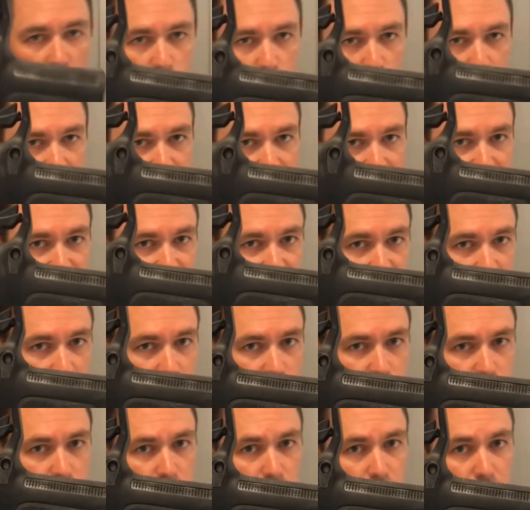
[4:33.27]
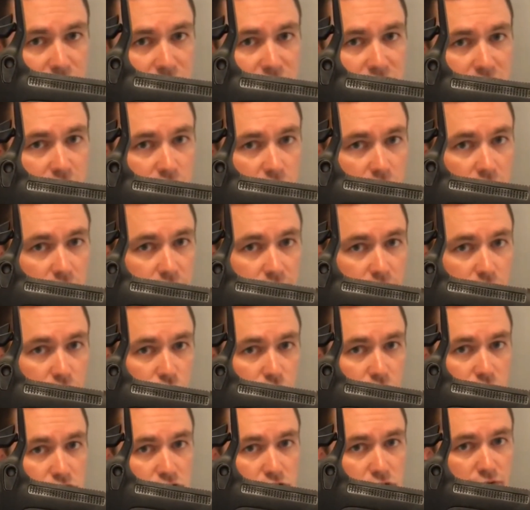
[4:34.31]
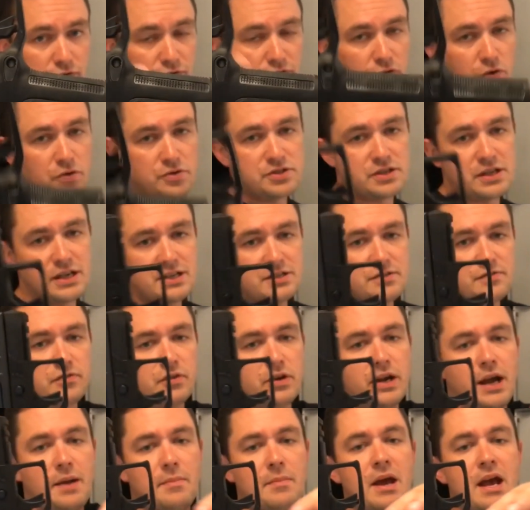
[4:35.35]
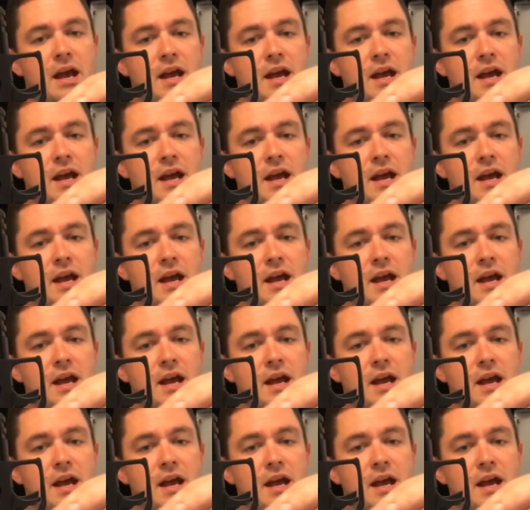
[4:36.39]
with the finger grooves that are on the original full size frame.